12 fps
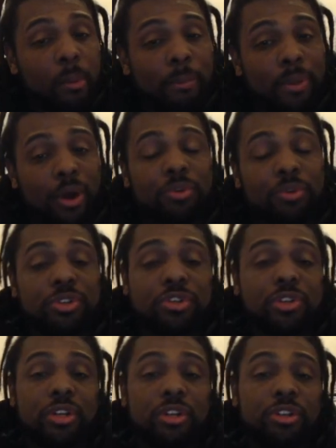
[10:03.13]

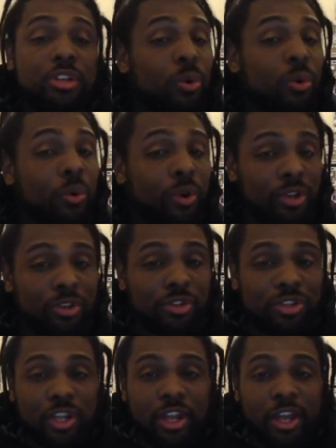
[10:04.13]
post tutorials
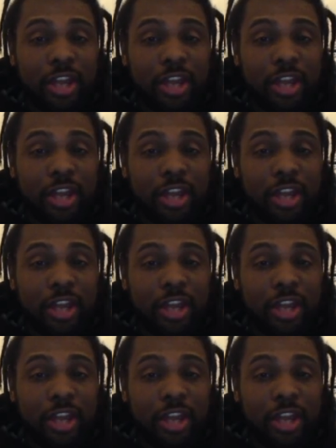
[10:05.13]
so that